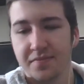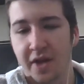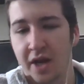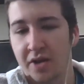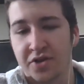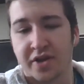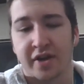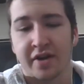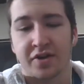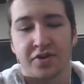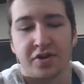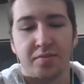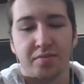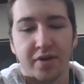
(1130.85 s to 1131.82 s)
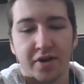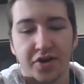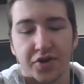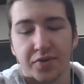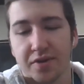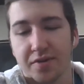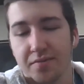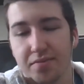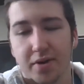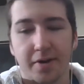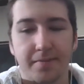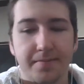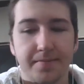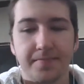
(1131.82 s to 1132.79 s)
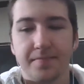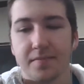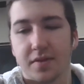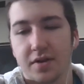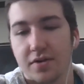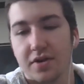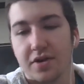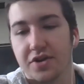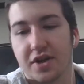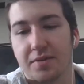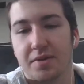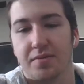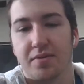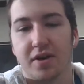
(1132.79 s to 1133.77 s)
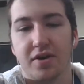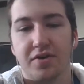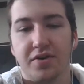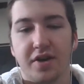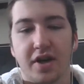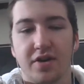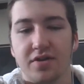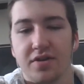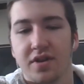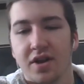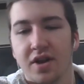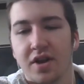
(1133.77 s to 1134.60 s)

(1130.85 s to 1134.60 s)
how the Skyhookers are going to play this one, but who knows? I mean, Brandon O'Donnell